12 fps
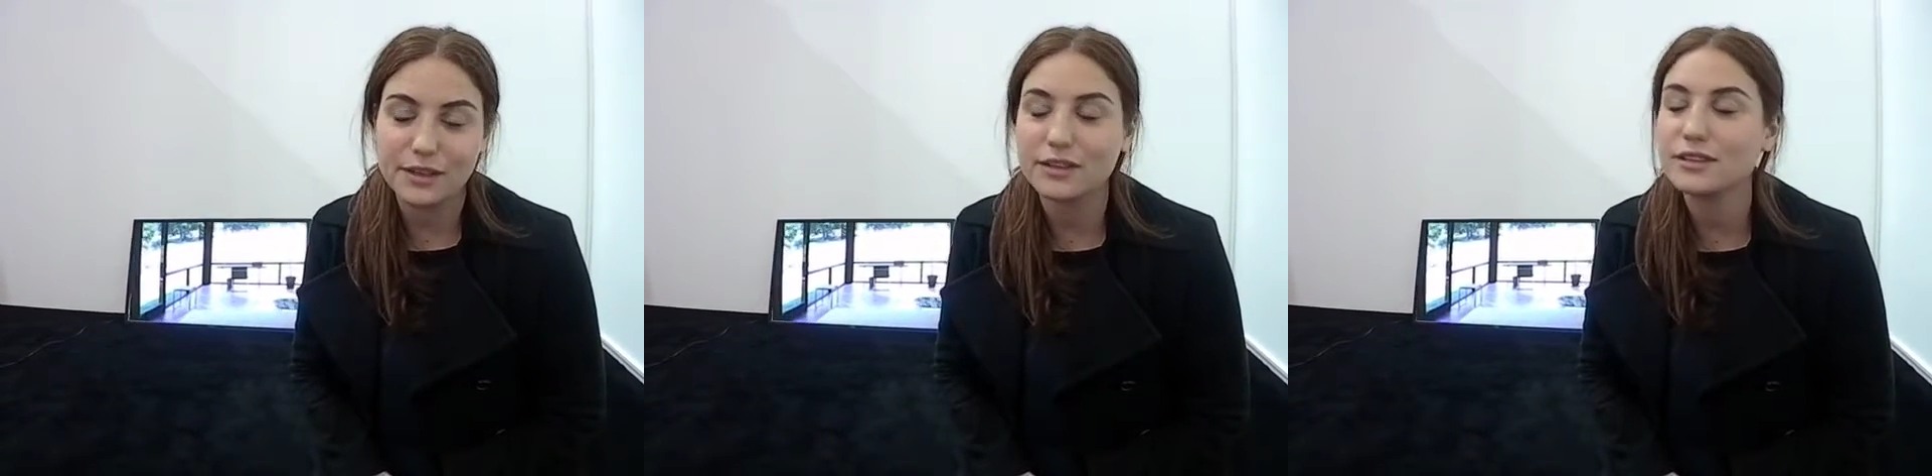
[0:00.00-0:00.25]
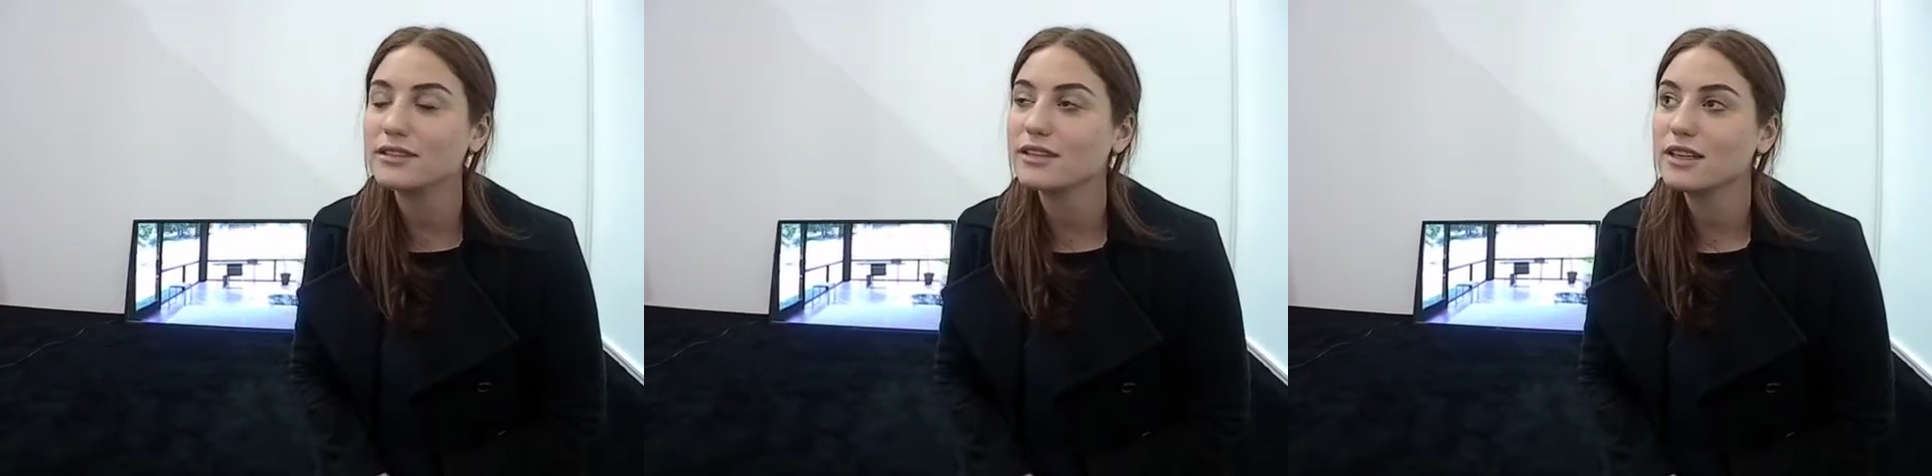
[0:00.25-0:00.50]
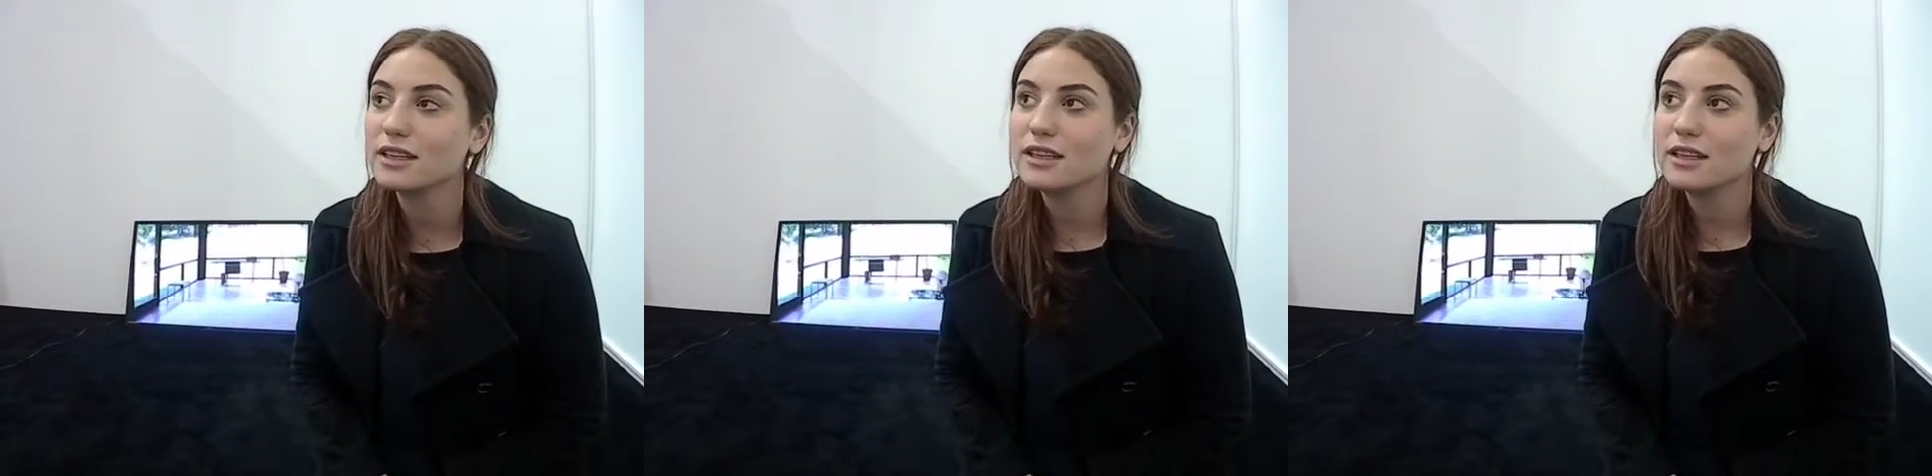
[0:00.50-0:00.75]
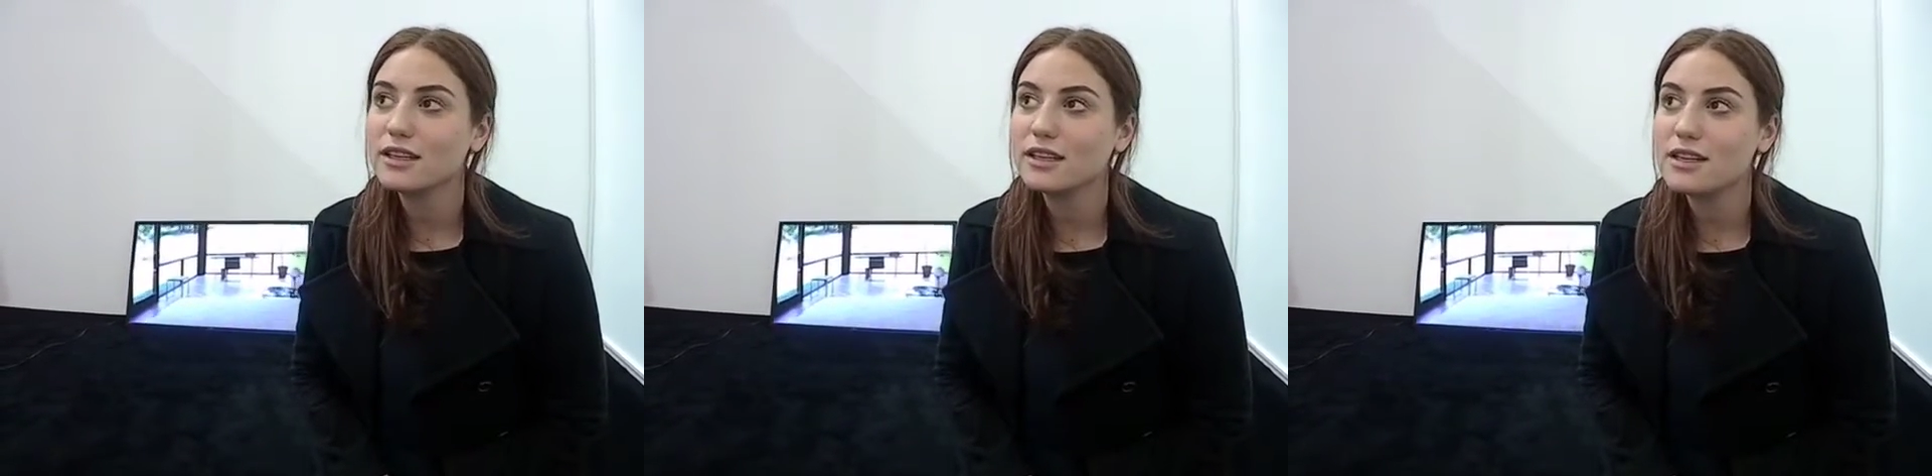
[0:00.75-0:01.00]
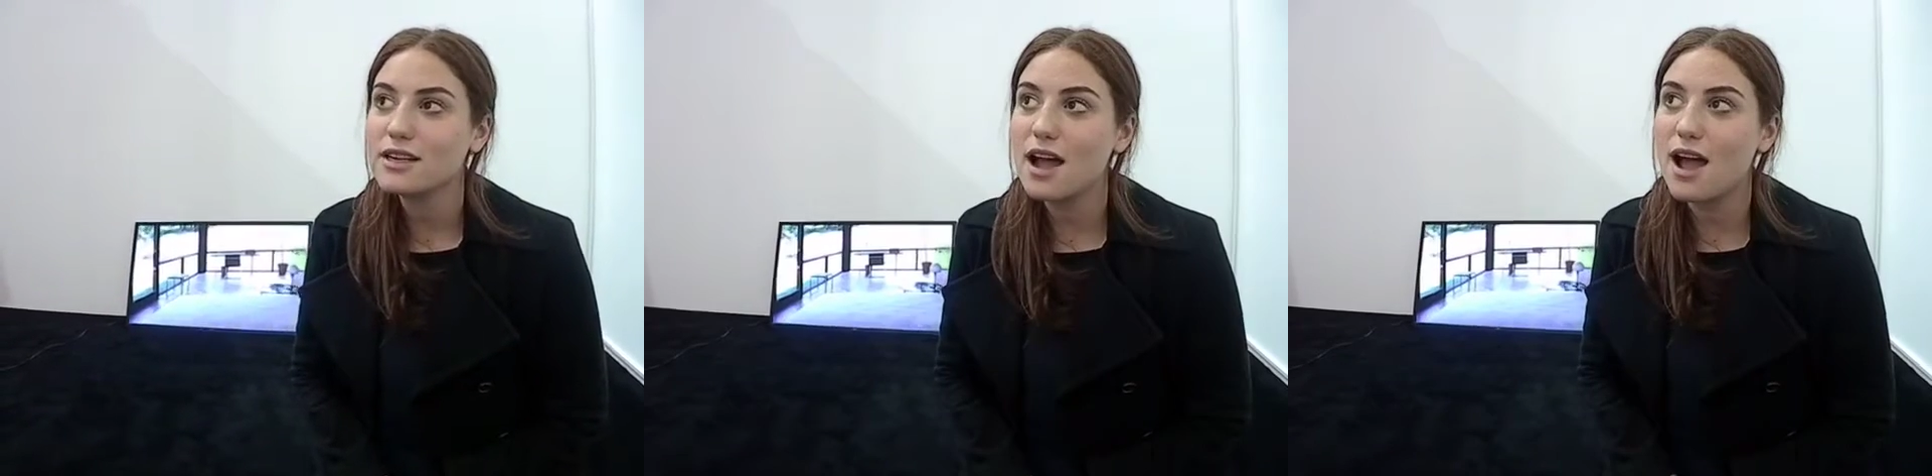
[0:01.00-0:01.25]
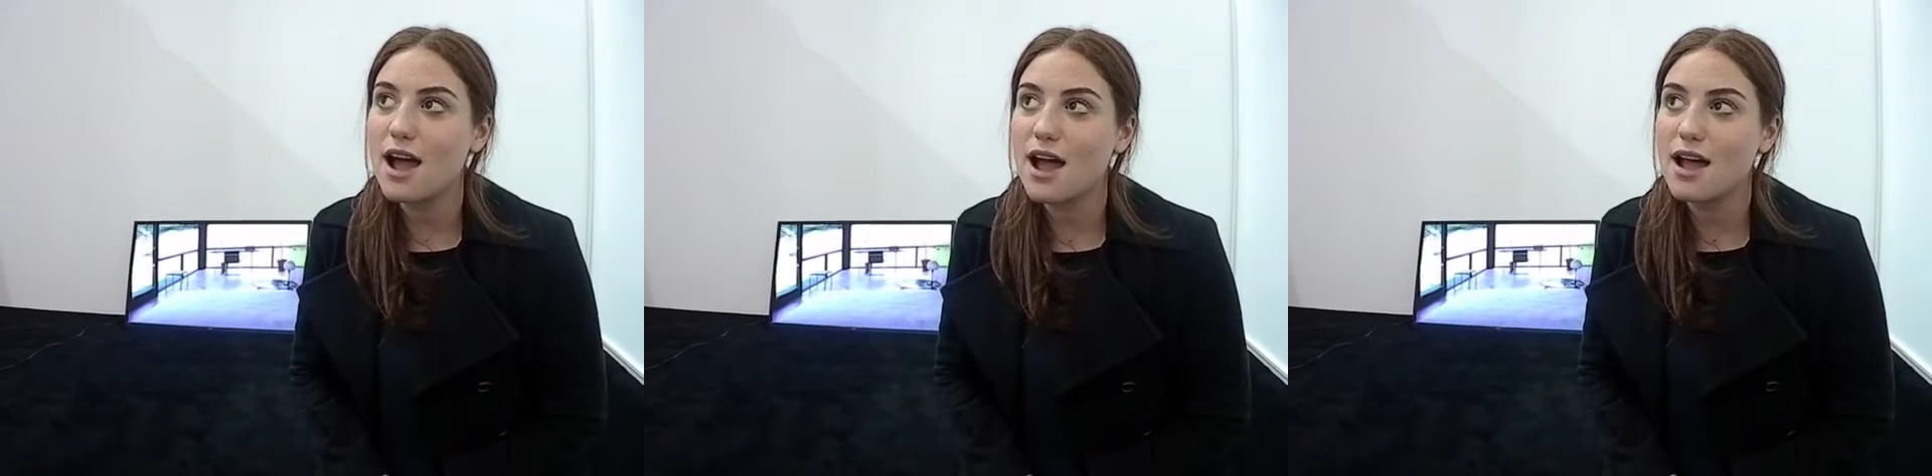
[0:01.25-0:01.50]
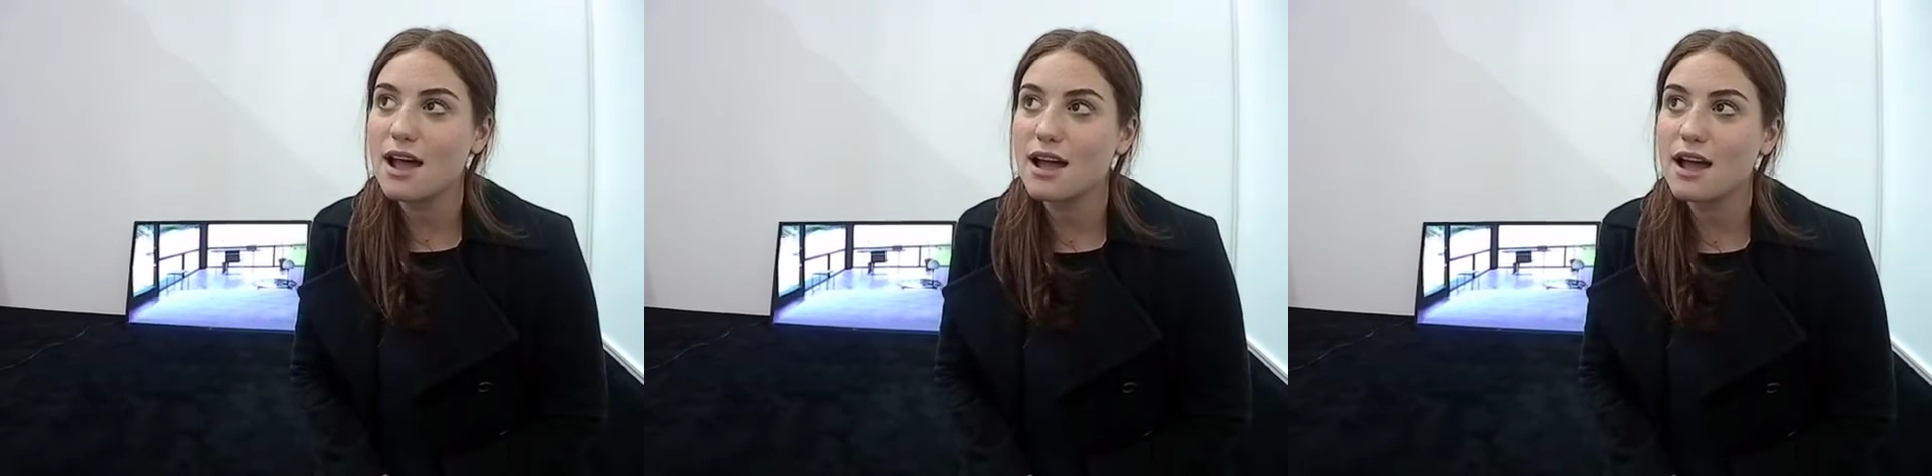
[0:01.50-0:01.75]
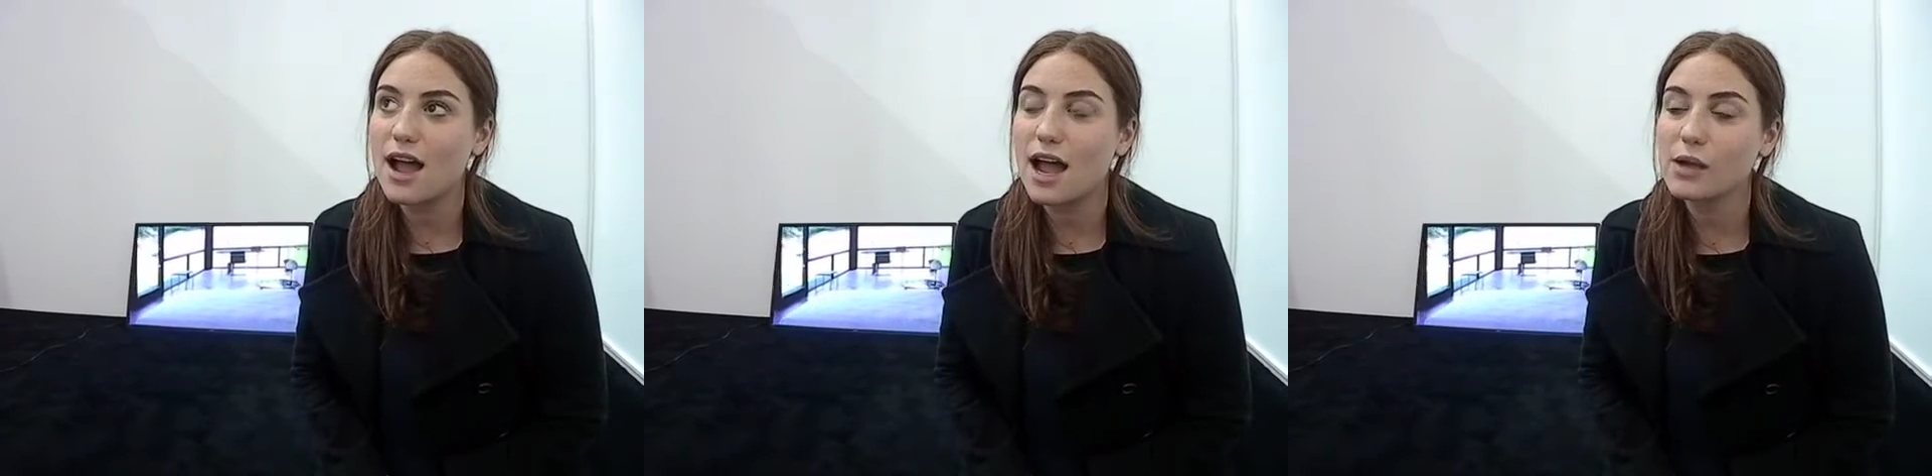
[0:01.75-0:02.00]
And
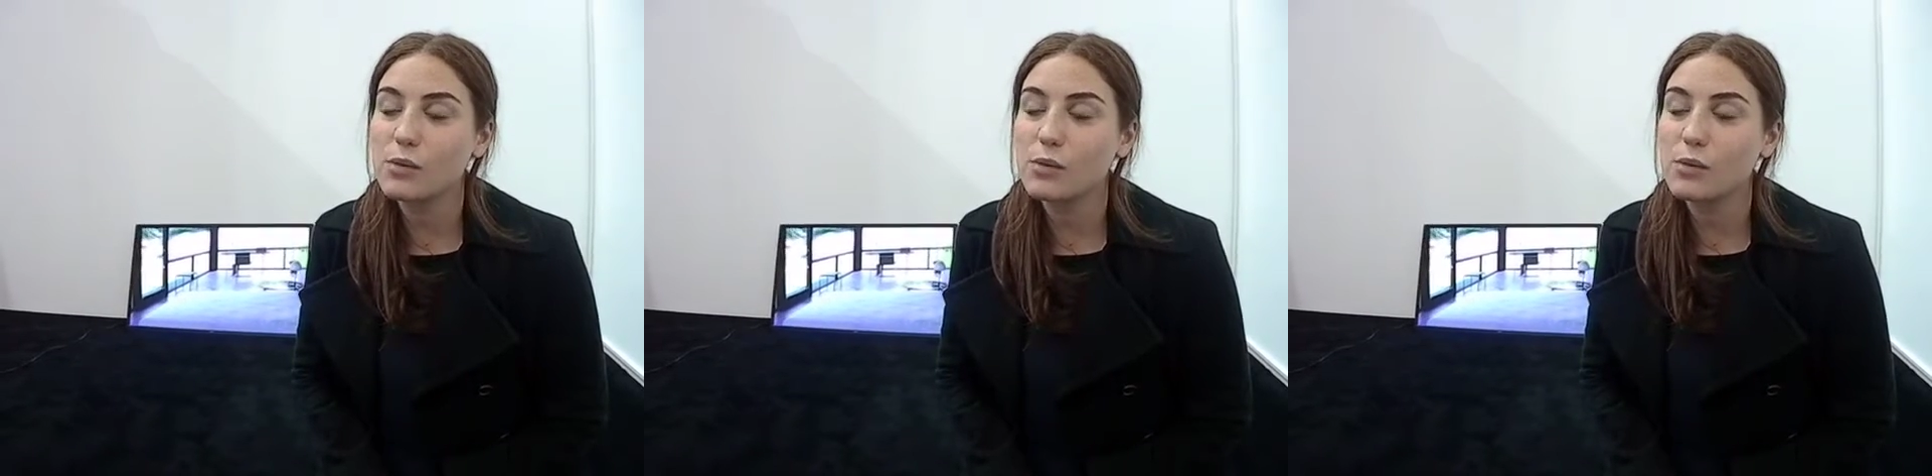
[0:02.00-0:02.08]
uh,